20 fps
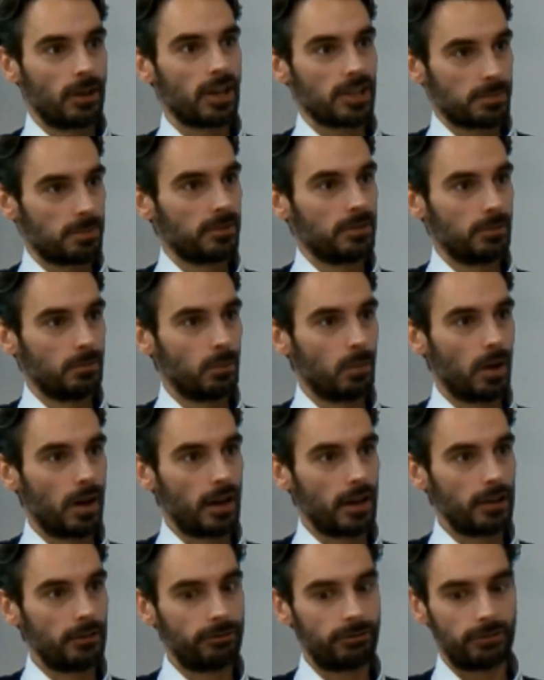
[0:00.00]
husband and
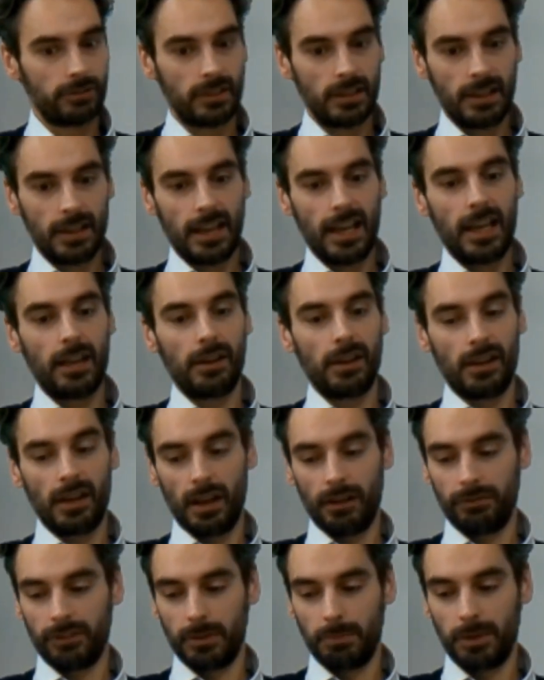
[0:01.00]
wife
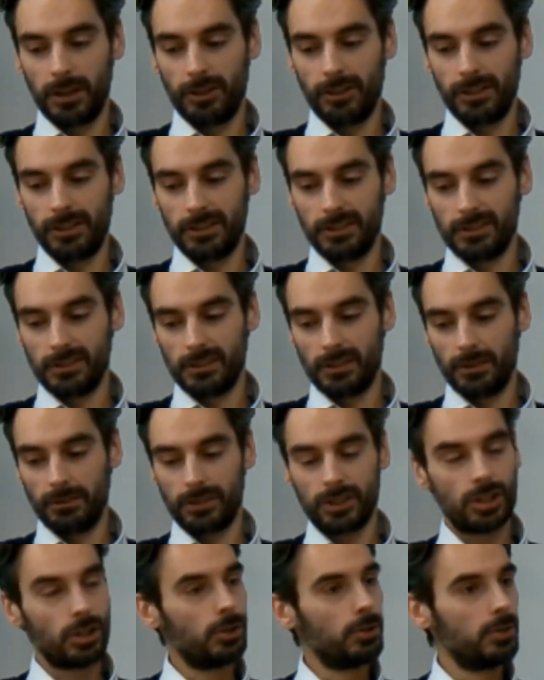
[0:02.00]
for the period of
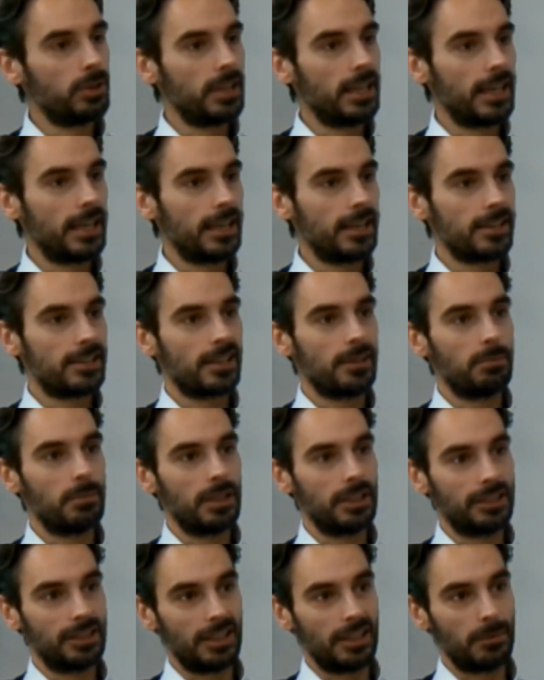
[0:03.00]
2 years
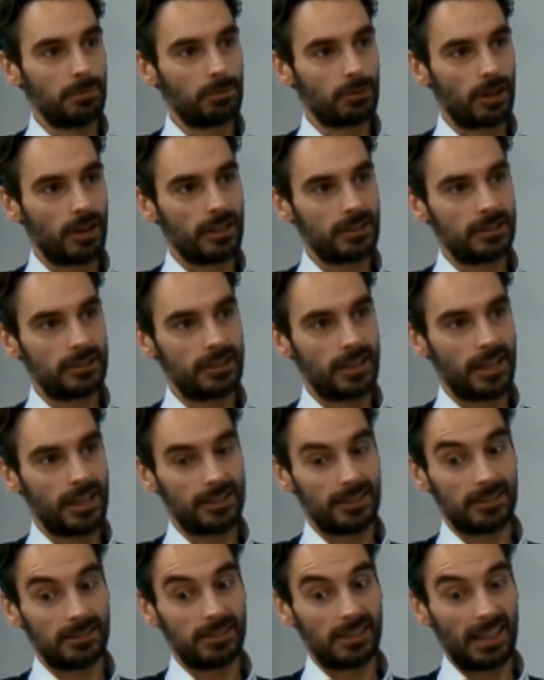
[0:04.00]
immediately prior to
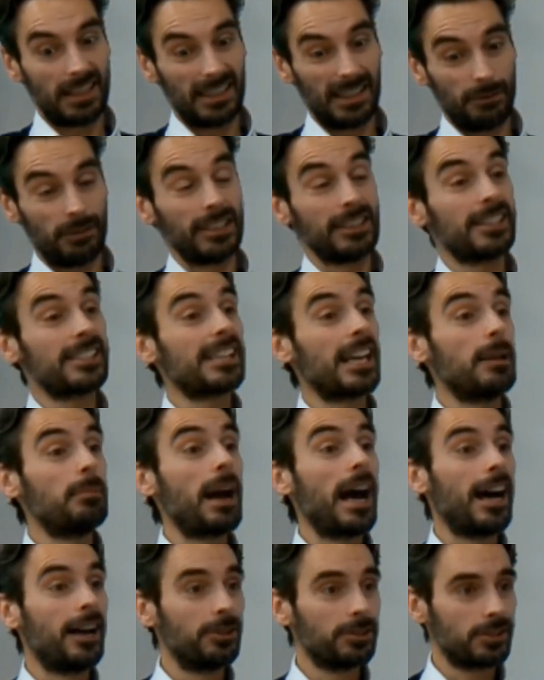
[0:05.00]
death, and living in the same household.